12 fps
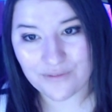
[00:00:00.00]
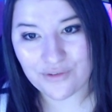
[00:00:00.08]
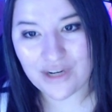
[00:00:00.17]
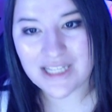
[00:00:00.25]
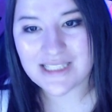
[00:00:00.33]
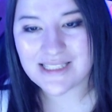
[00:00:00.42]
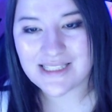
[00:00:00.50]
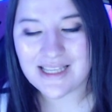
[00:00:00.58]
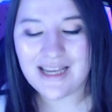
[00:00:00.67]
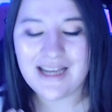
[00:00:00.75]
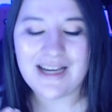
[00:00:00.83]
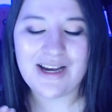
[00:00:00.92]
for us.
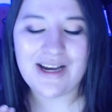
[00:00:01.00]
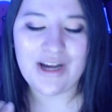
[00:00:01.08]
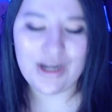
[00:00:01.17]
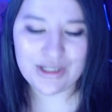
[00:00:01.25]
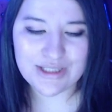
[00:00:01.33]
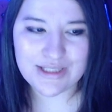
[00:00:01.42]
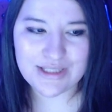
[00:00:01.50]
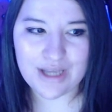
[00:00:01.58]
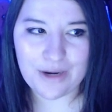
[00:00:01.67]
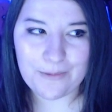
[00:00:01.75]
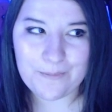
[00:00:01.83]
Also,